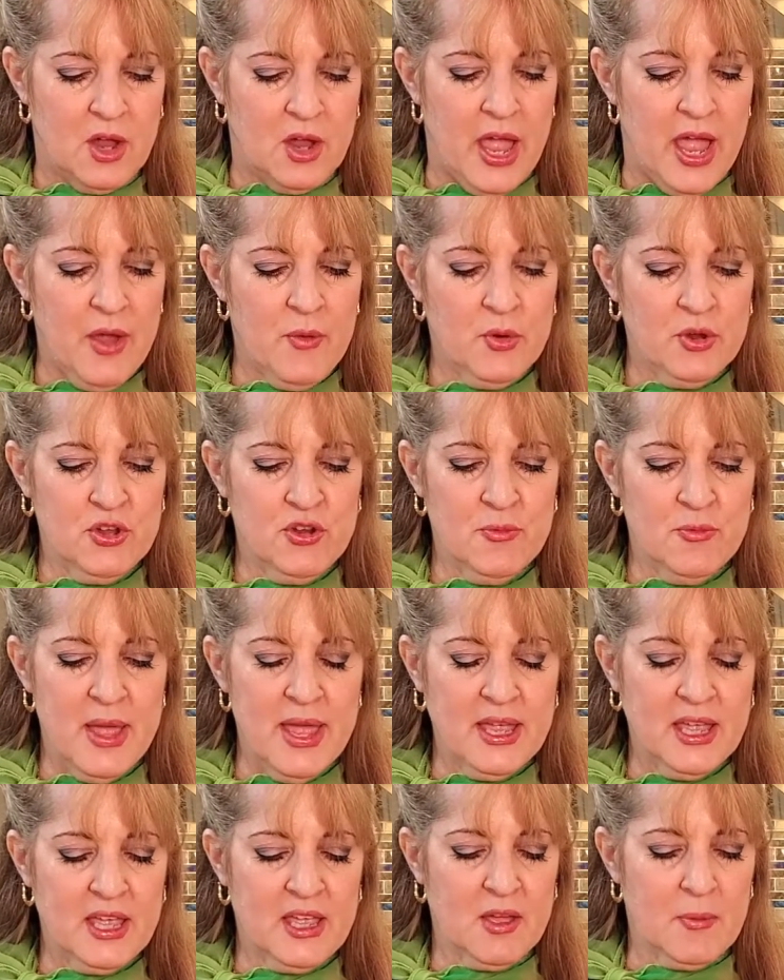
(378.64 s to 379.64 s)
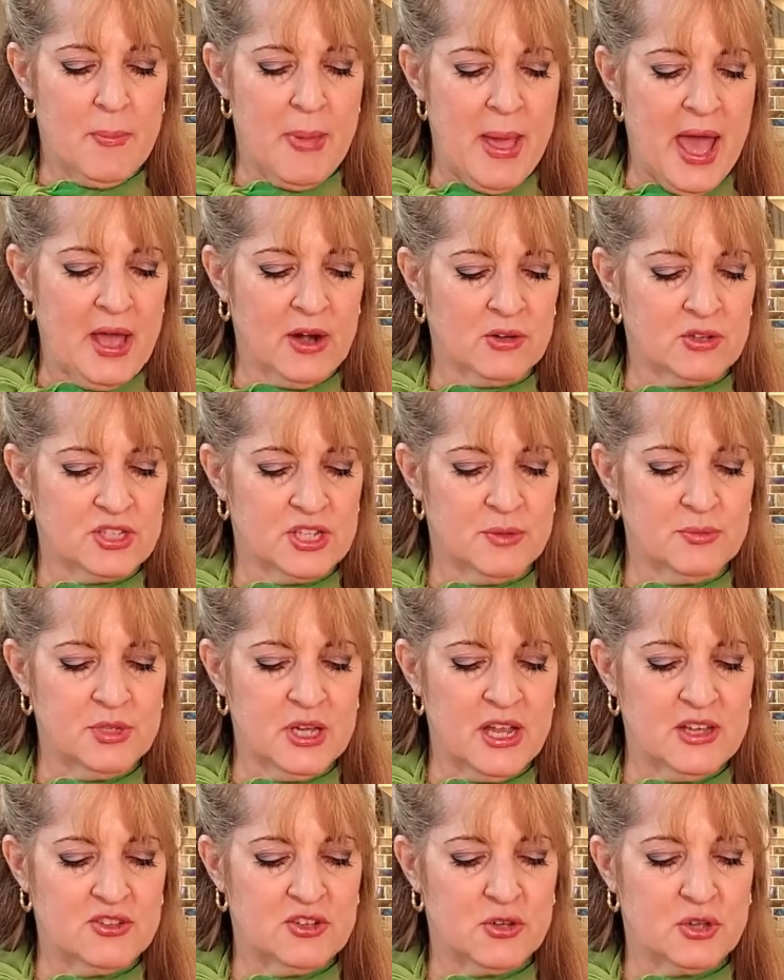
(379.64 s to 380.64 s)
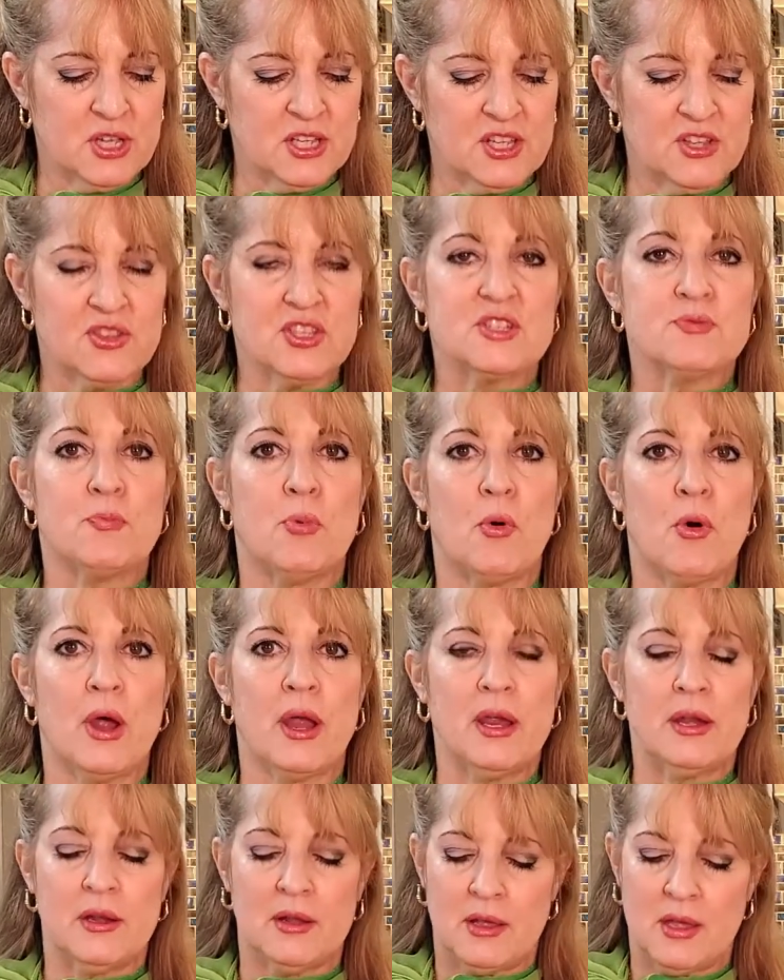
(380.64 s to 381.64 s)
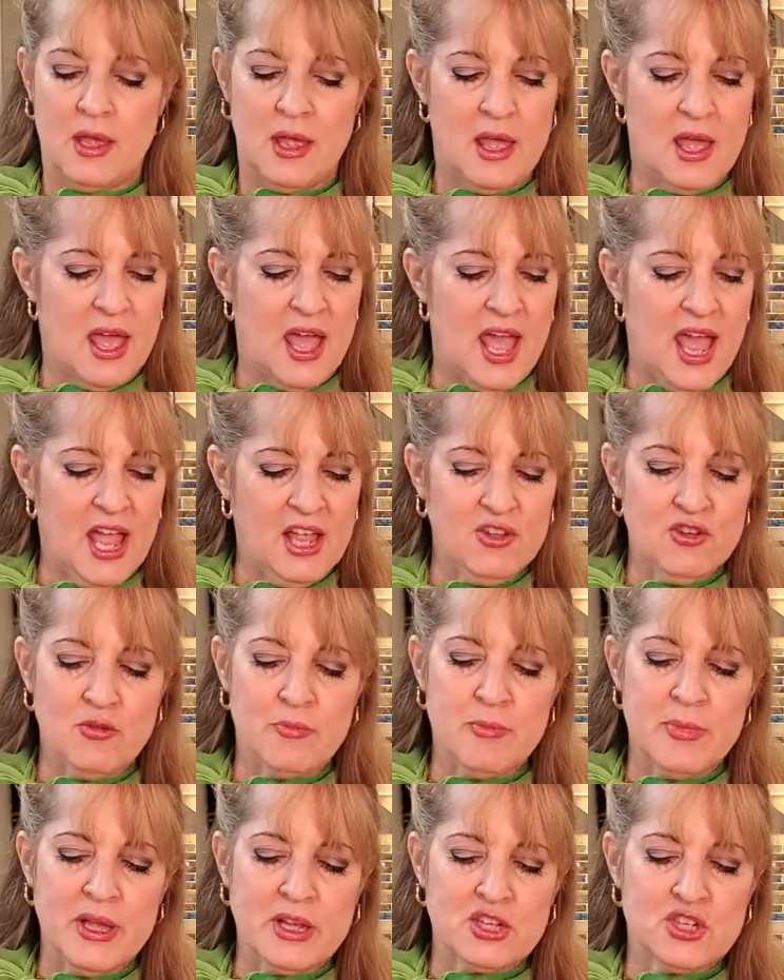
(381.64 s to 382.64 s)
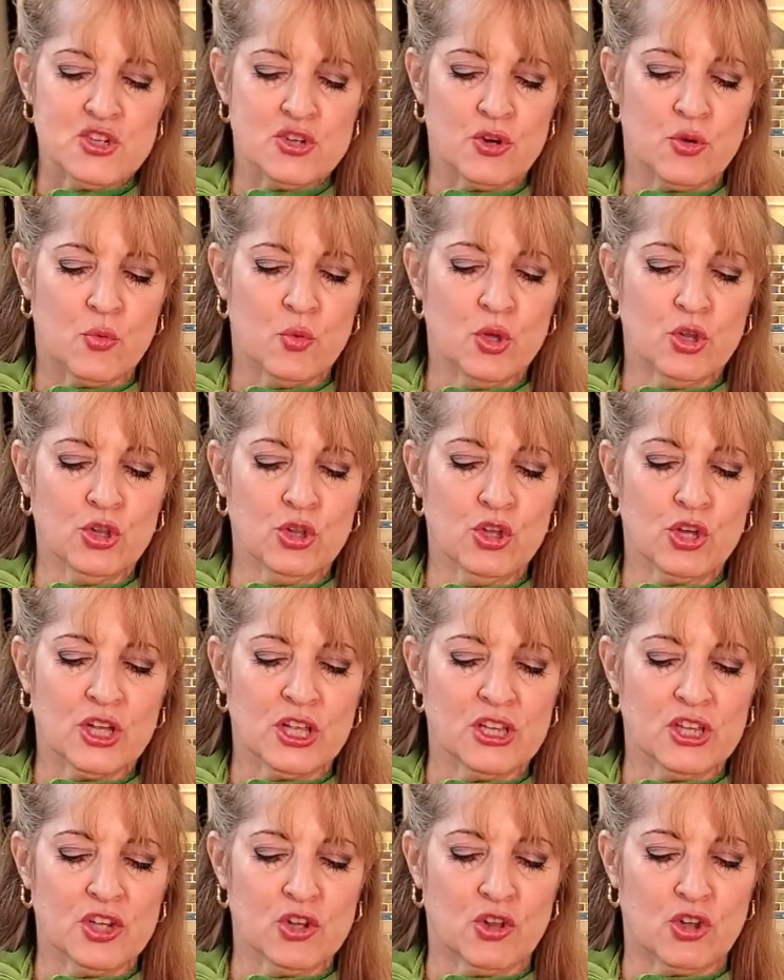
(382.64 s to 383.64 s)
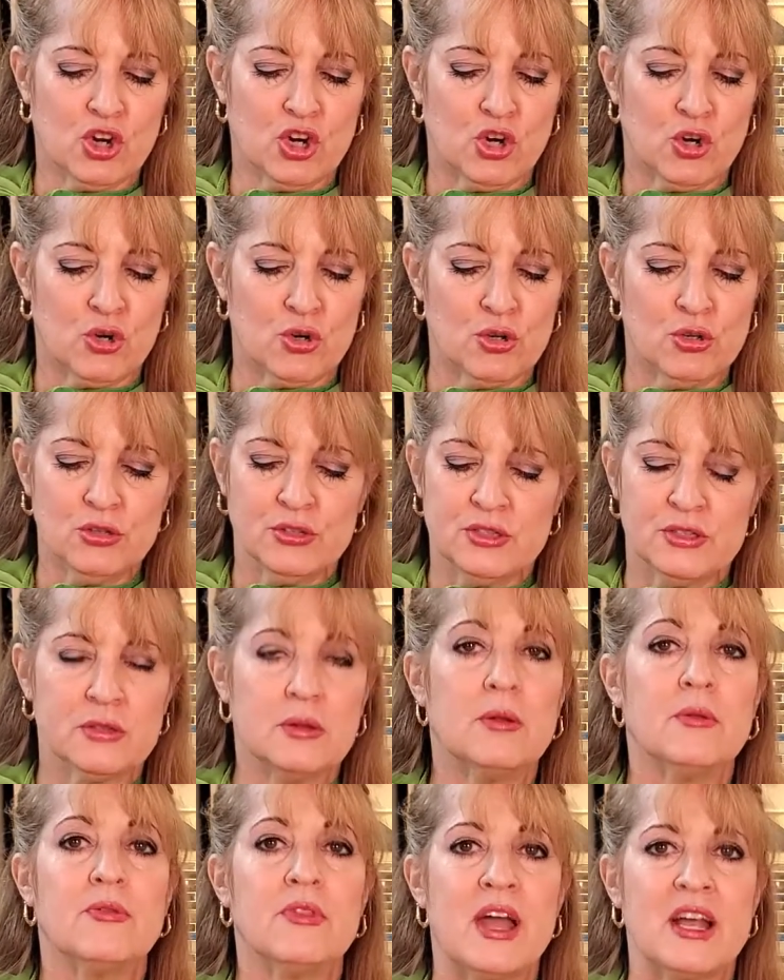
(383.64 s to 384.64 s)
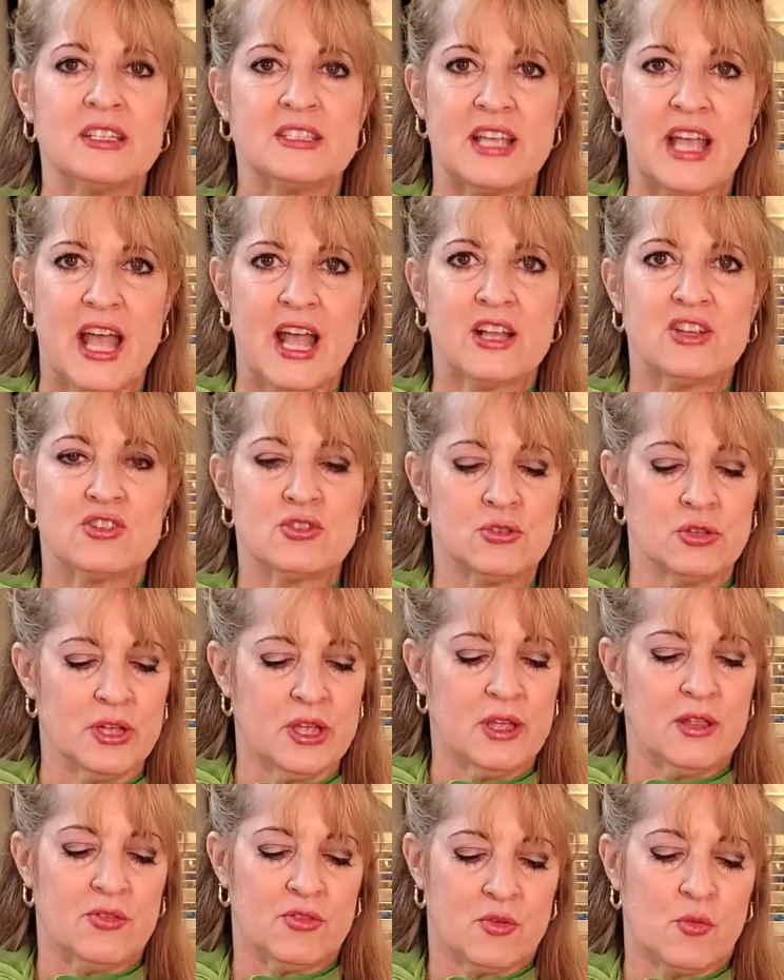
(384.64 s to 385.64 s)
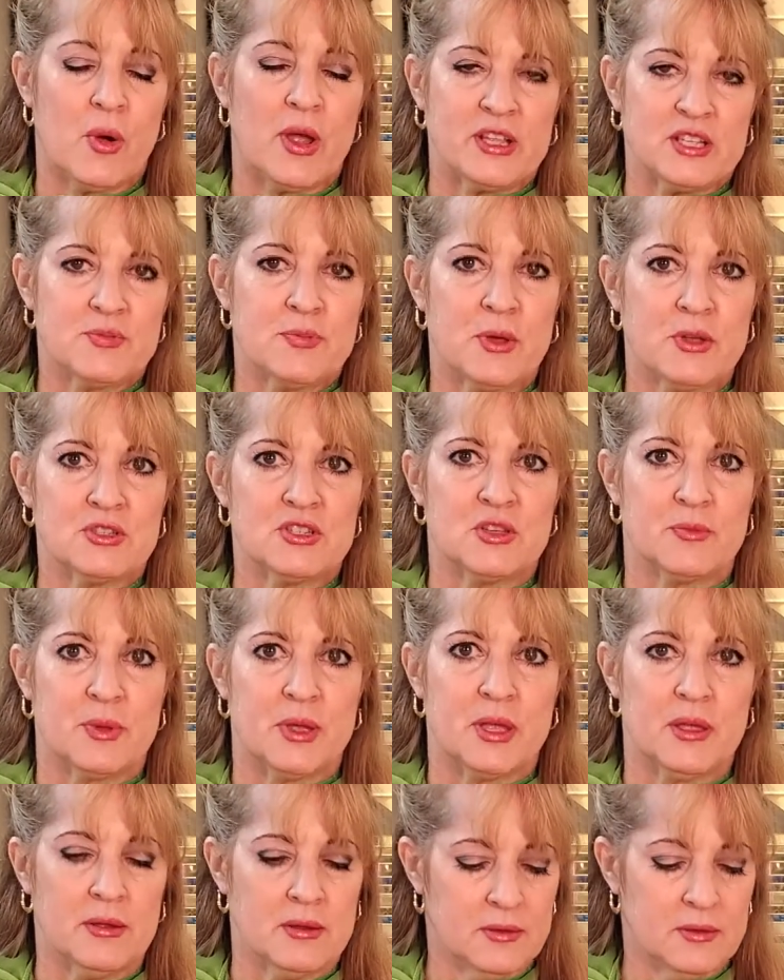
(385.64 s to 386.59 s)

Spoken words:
And when you're making a batter, sometimes you get to this point and your mixture will look a little curdled. That's actually the way it's supposed to be.